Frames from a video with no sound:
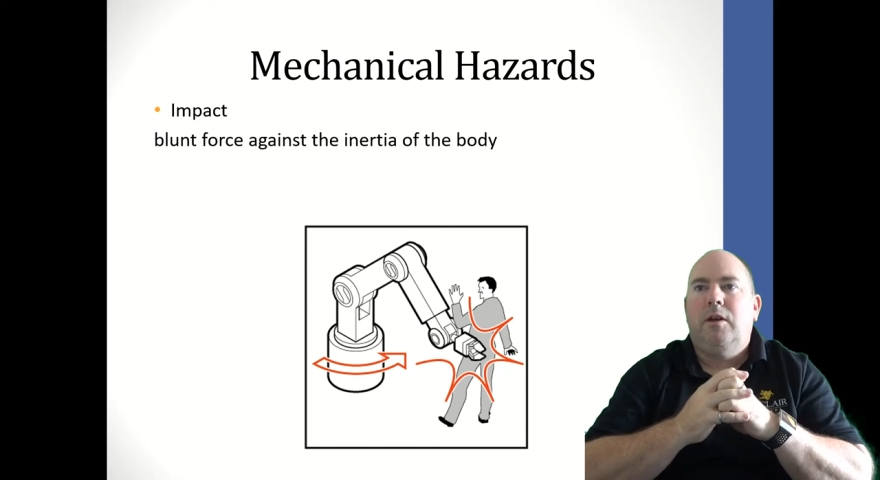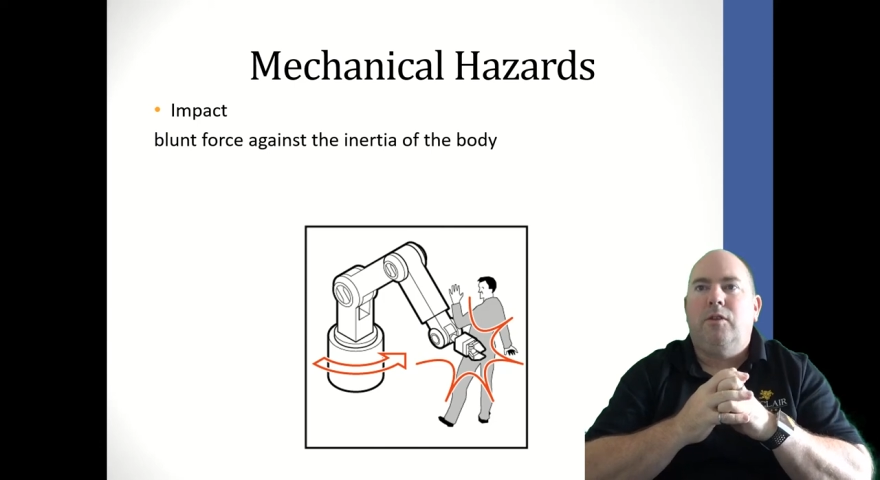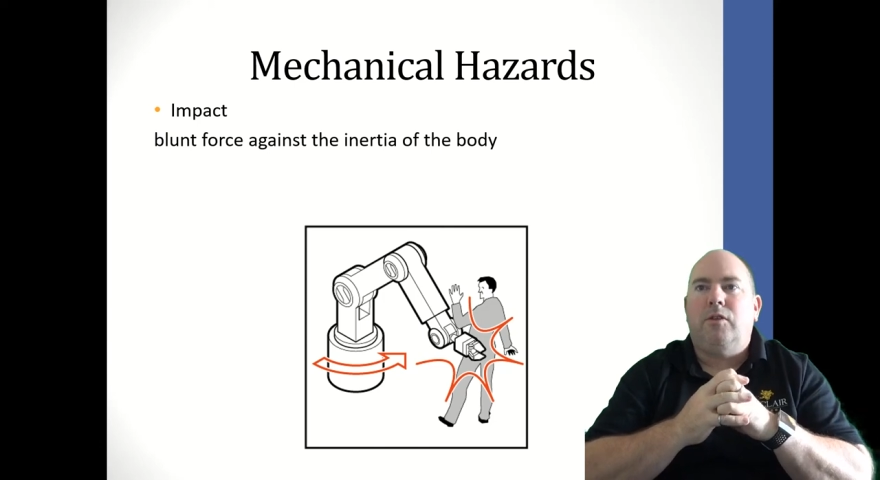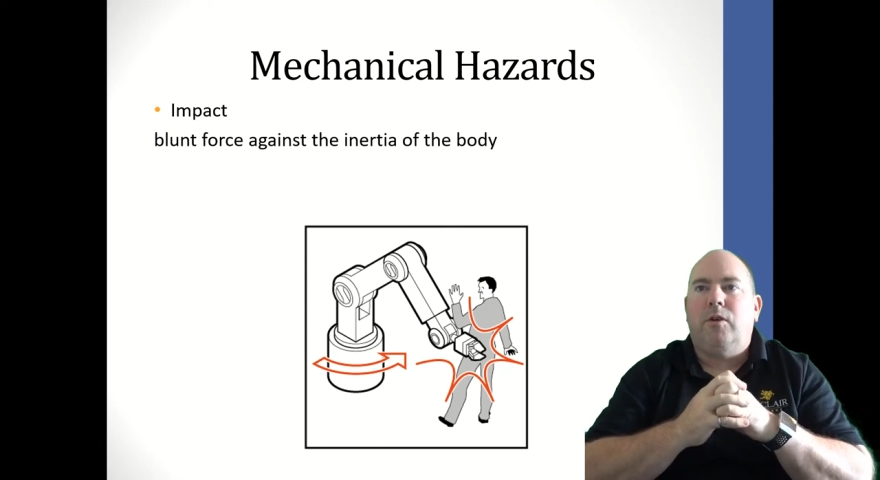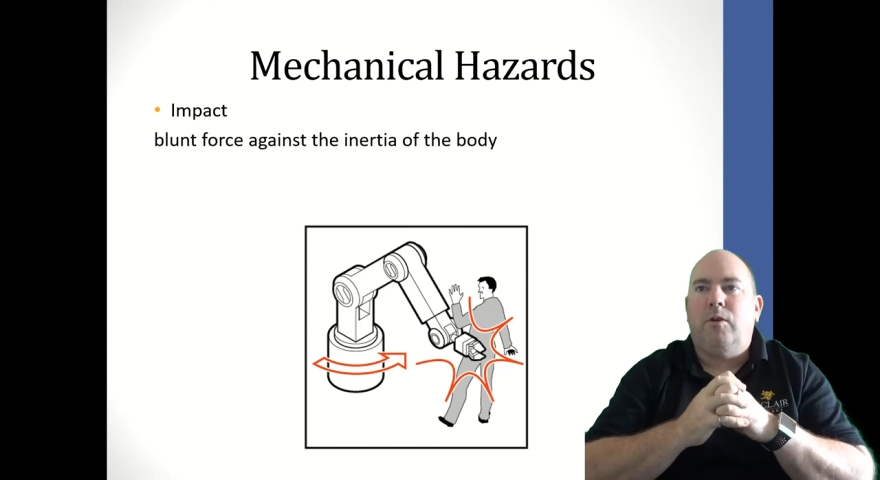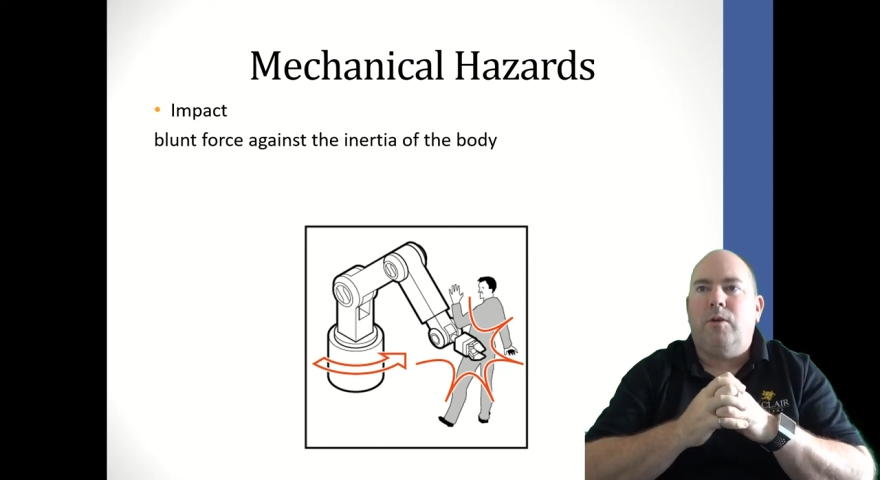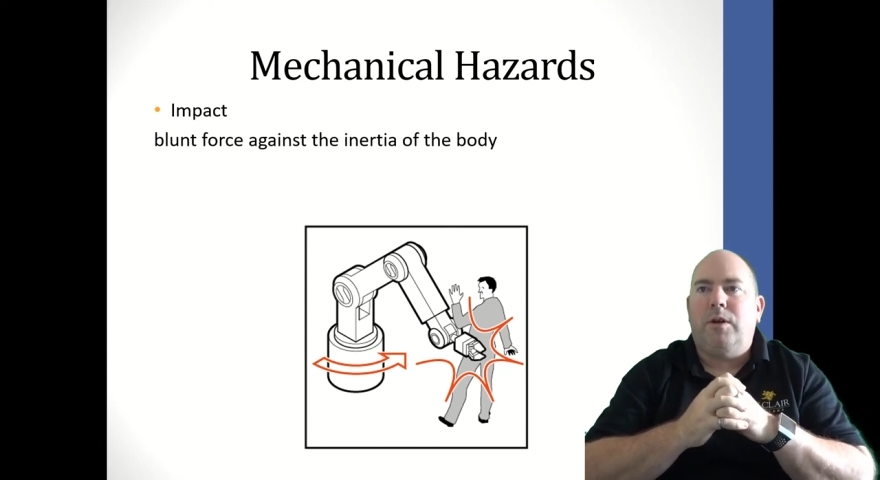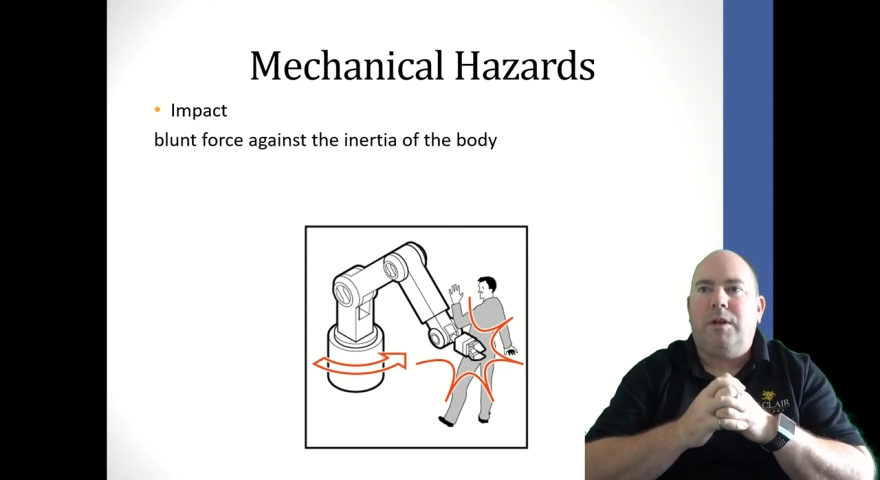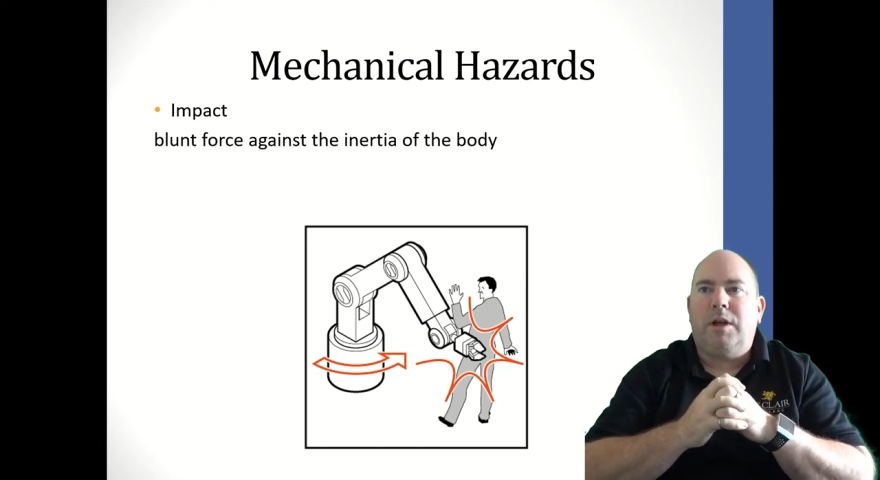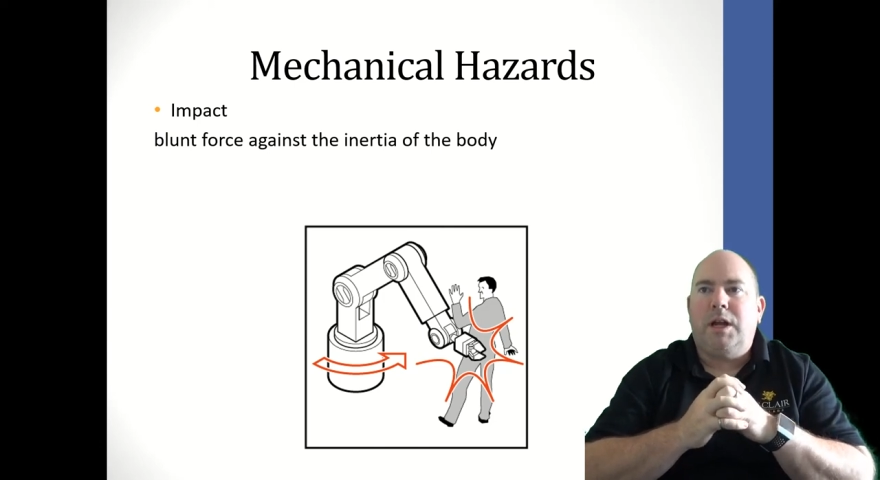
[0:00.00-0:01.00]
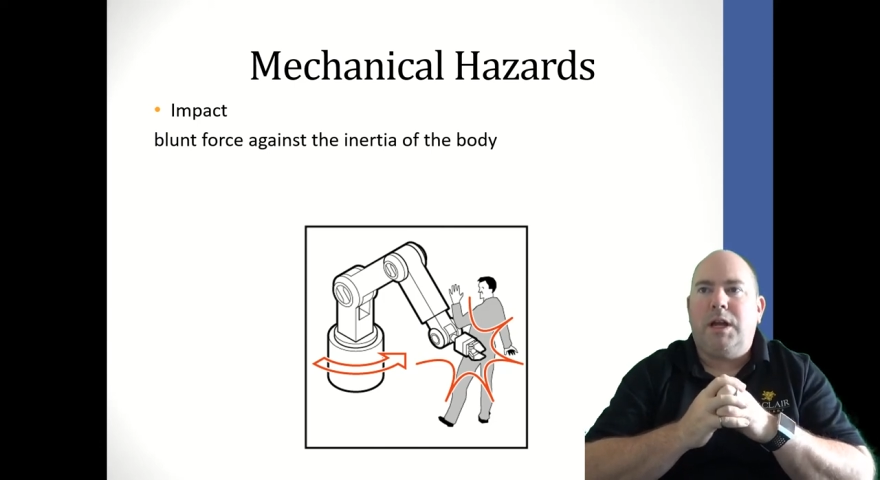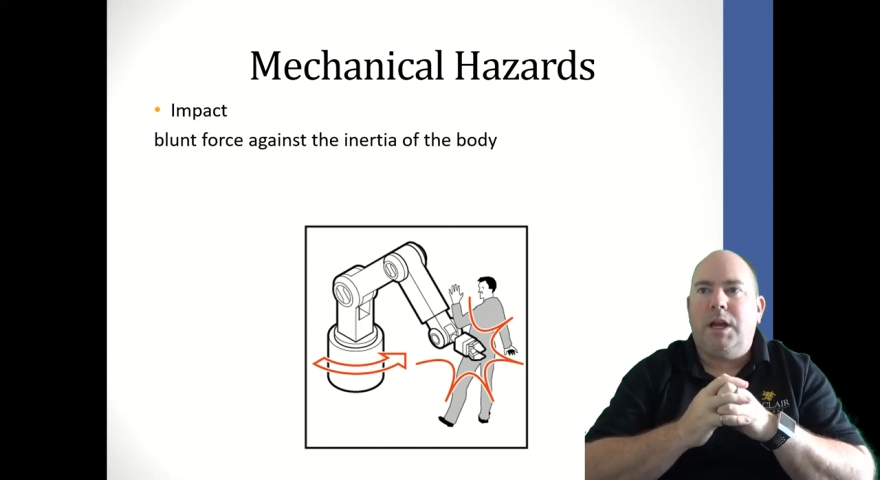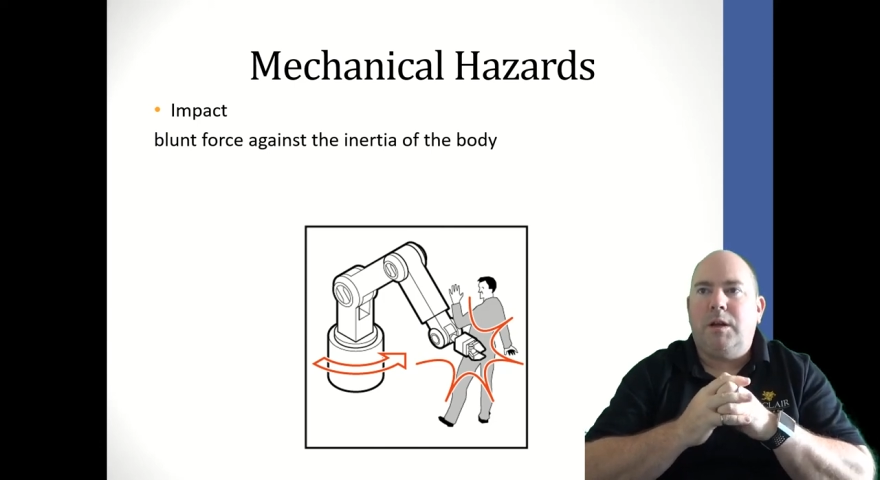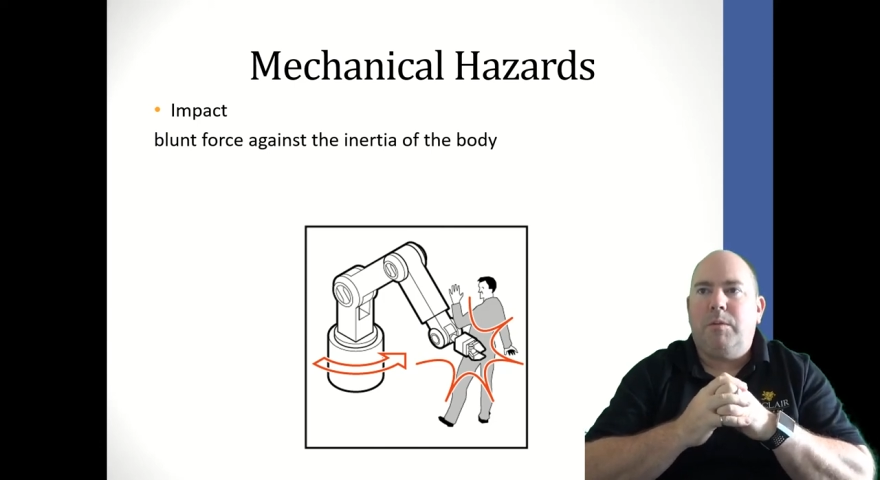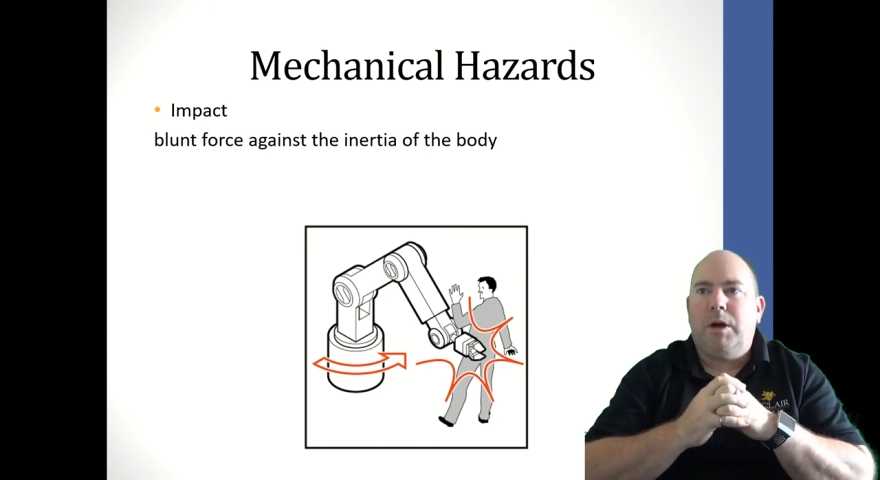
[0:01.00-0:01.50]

So getting hit